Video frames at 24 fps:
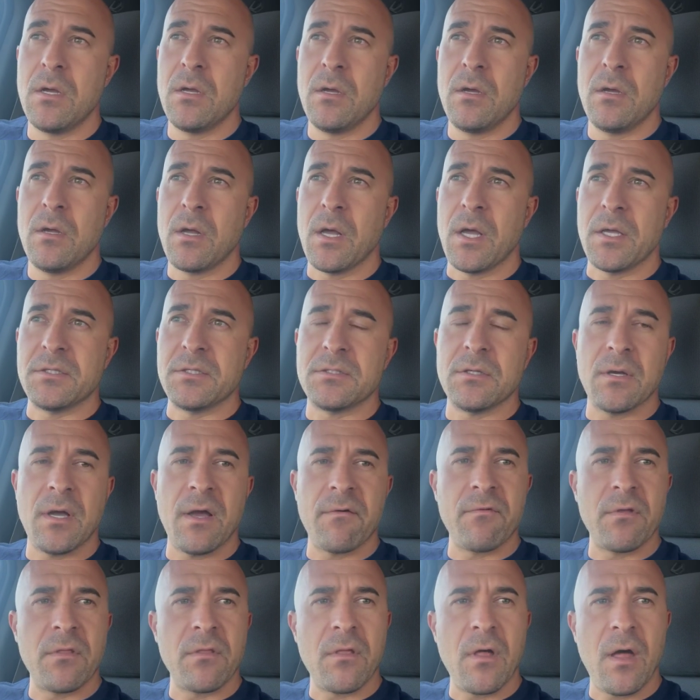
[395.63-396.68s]
I still
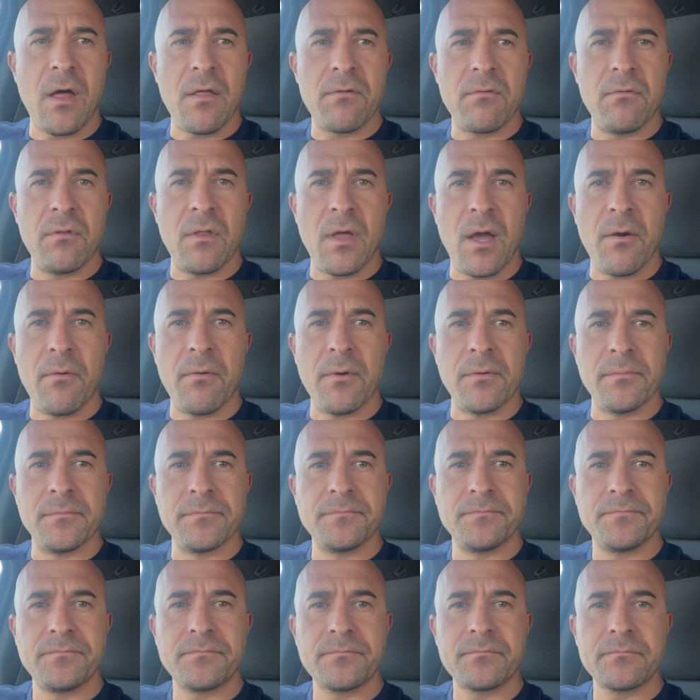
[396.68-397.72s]
haven't thought through that one.
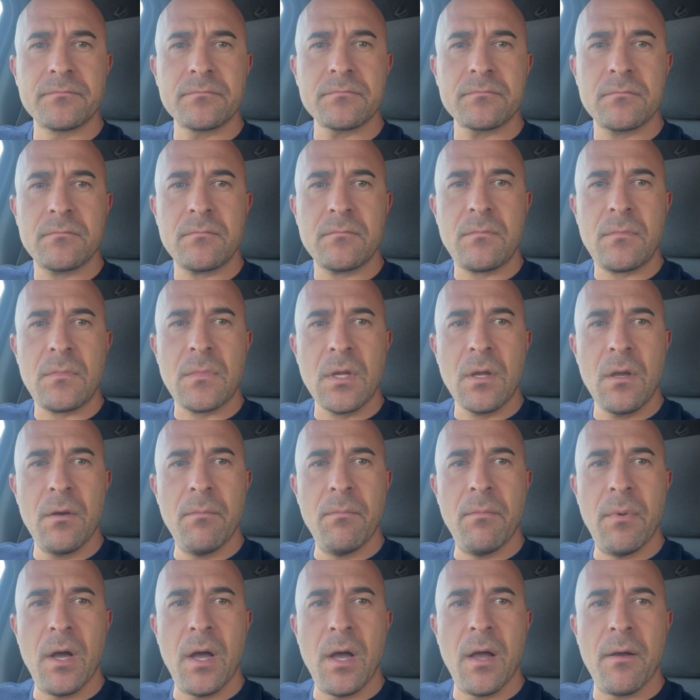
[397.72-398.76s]

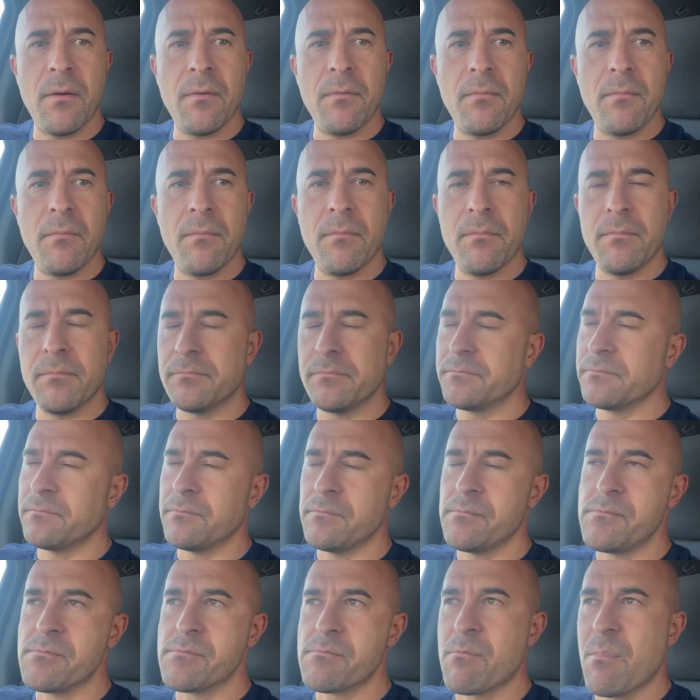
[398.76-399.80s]
But
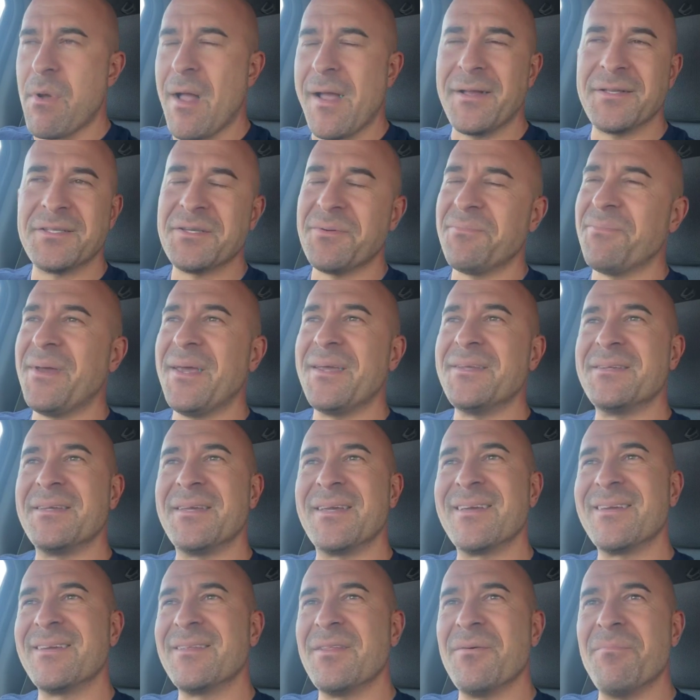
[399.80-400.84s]
it's amazing.
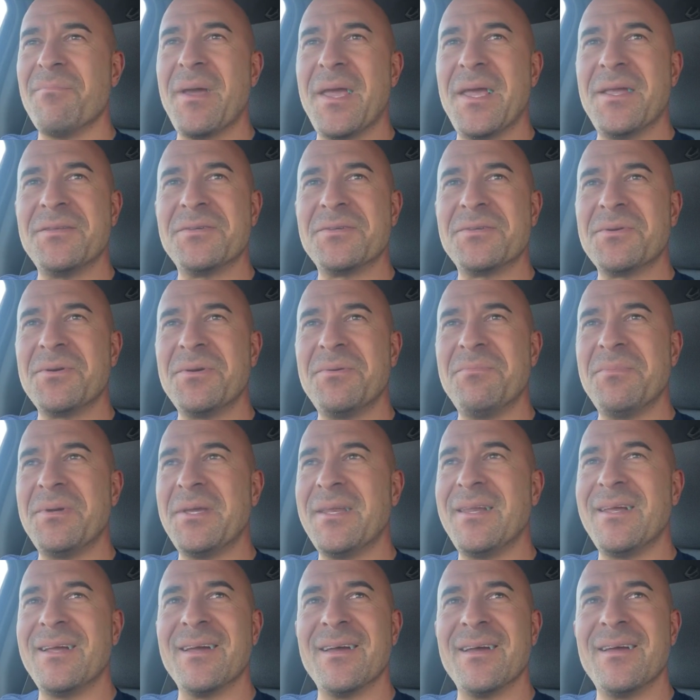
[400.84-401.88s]
The mainstream
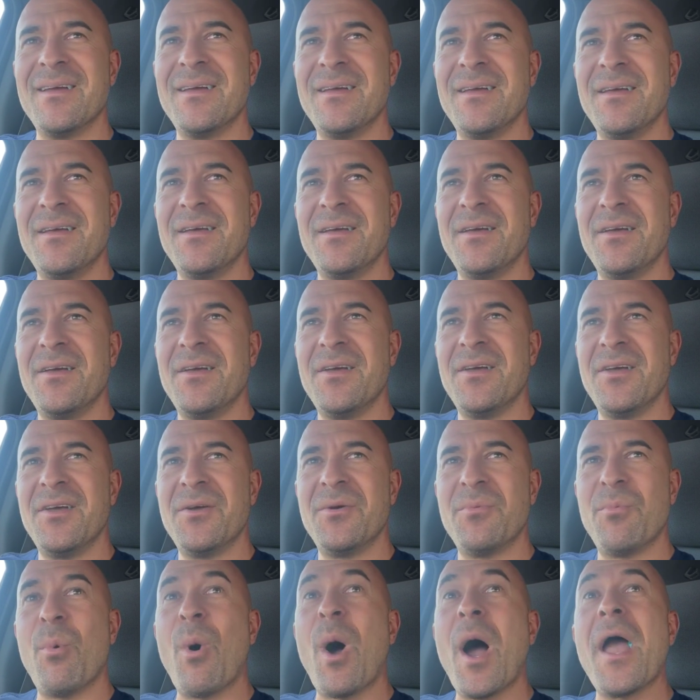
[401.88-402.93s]
media.
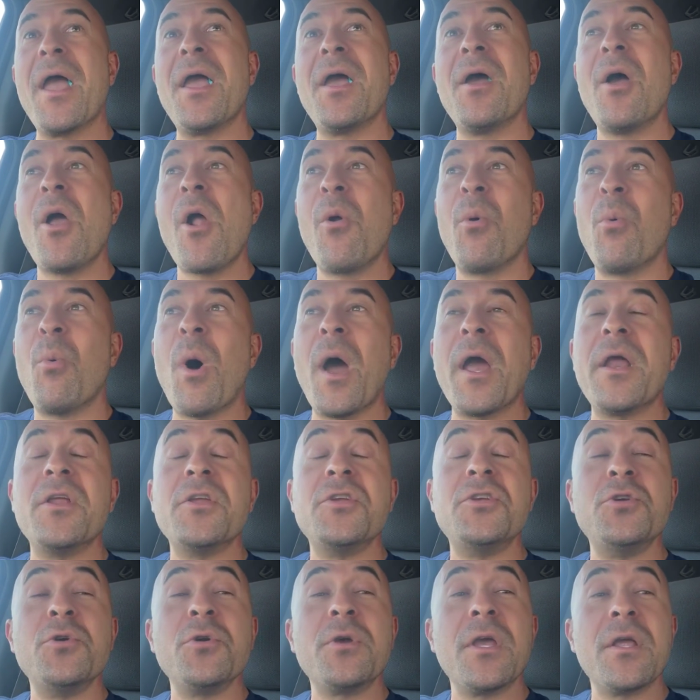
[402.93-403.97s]
Why
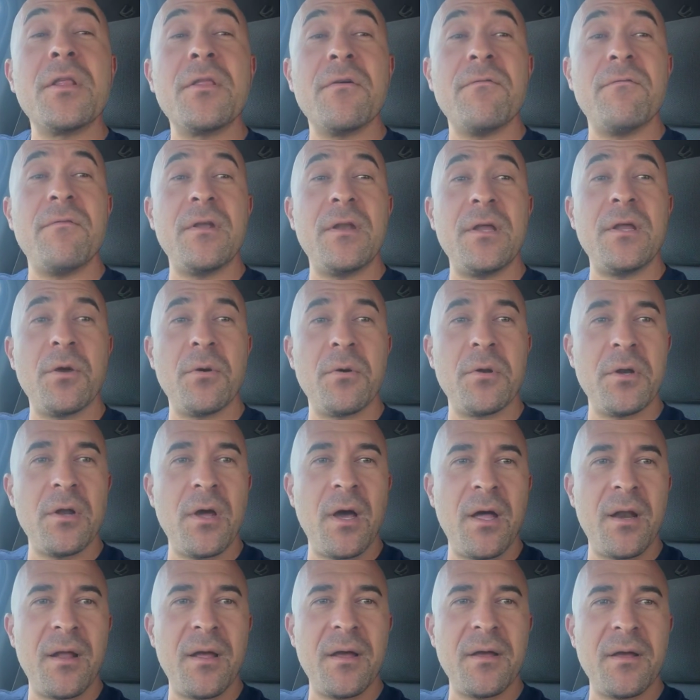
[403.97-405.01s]
did you get the video and
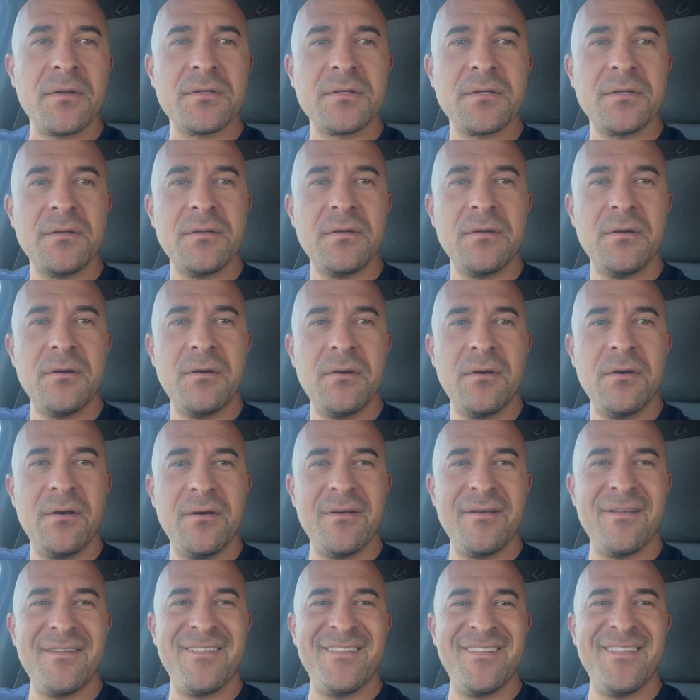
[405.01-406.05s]
not us?
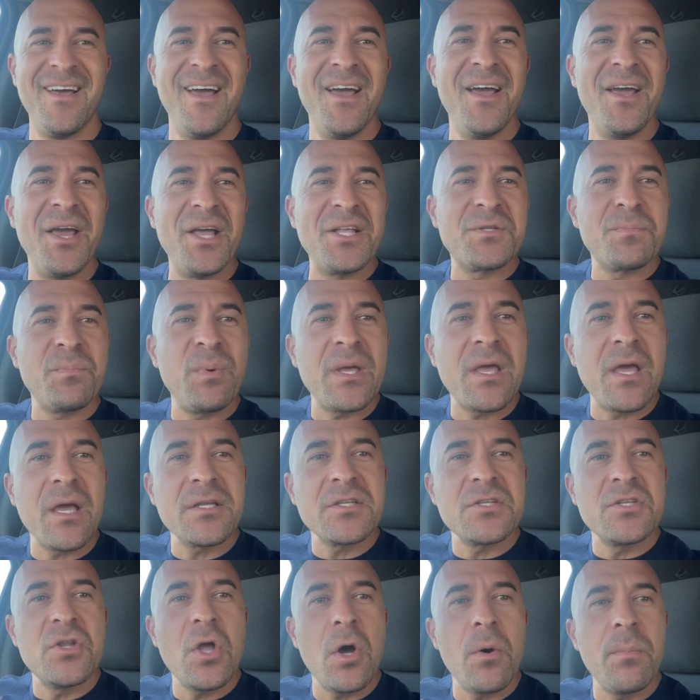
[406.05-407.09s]
It's because
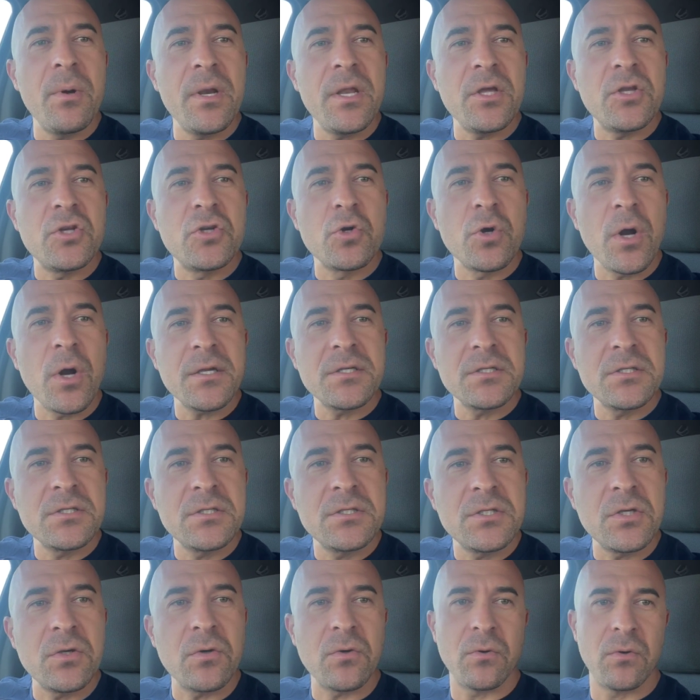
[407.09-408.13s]
nobody trusts you.